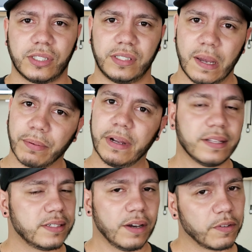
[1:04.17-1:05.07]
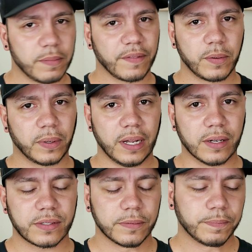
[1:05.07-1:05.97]
just separate itself from everyone
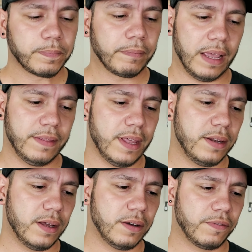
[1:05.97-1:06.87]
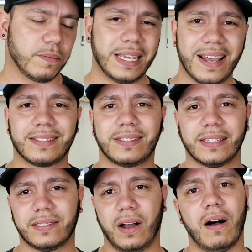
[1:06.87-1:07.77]
else. And then from the
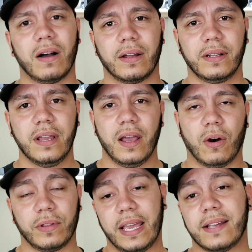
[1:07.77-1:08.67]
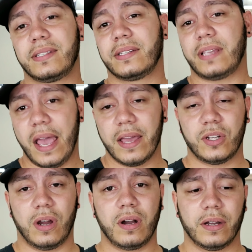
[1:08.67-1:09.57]
S6 on, or the S6
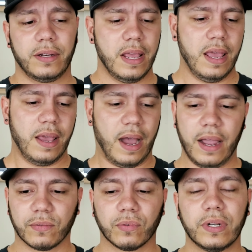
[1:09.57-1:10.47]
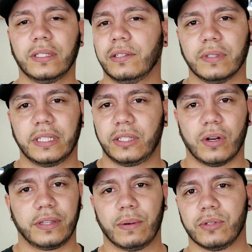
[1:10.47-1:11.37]
Edge on, I really
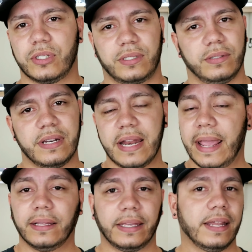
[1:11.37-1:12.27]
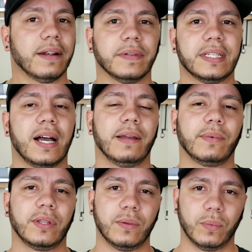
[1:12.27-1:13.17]
thought they were just nailing it every
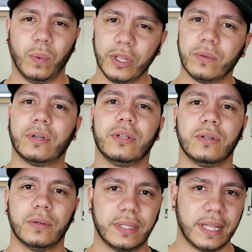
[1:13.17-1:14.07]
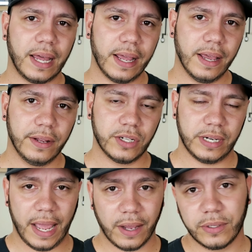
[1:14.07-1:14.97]
time with what you could do with that edge
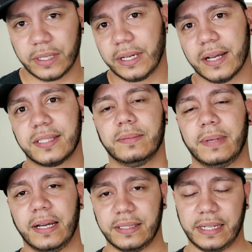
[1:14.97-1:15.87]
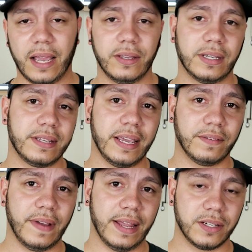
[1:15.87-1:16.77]
and how you can customize and how you can
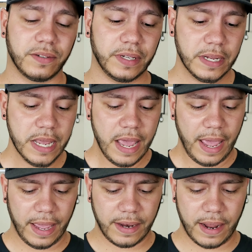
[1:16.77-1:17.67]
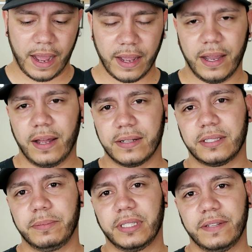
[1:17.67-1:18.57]
take advantage of it. And I
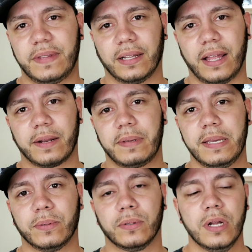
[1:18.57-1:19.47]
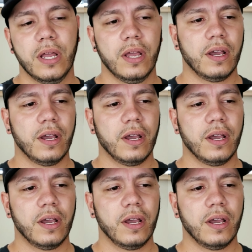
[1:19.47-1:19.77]
honestly believe that a lot of people